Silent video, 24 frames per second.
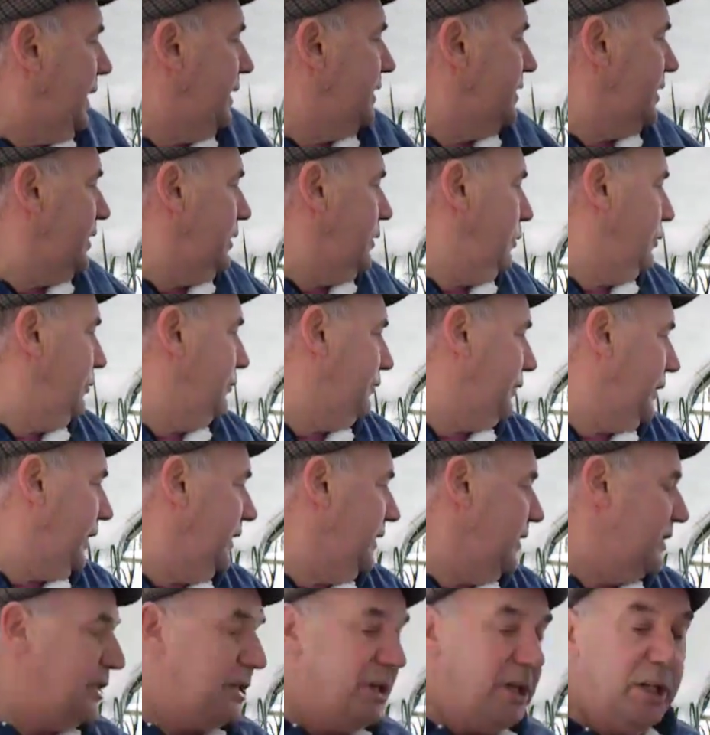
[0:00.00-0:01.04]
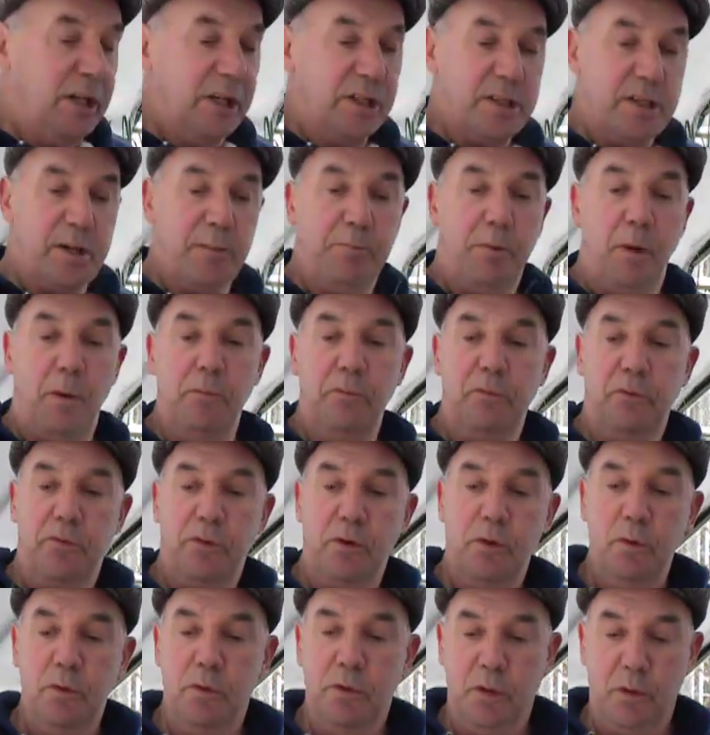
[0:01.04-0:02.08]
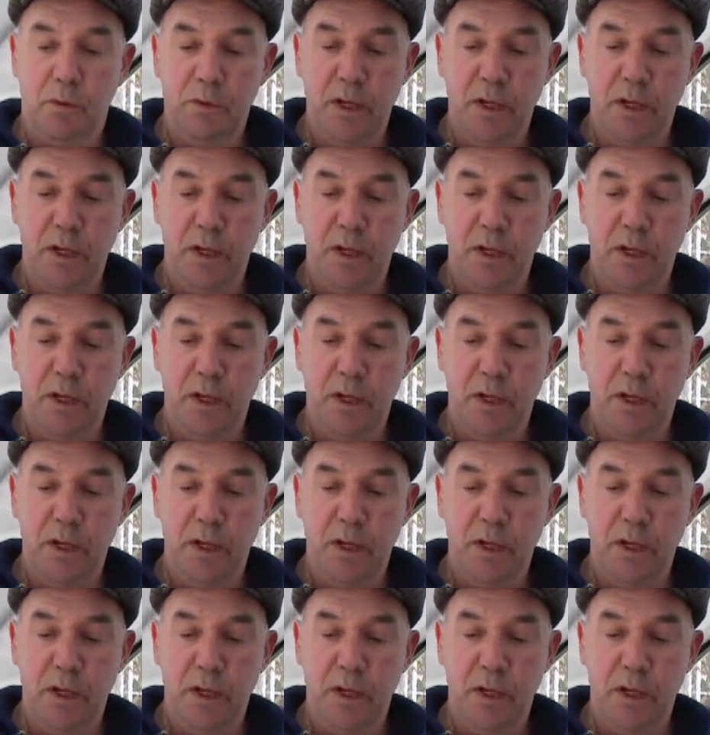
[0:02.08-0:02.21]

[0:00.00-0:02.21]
plants are doing fine, seedlings are popping through.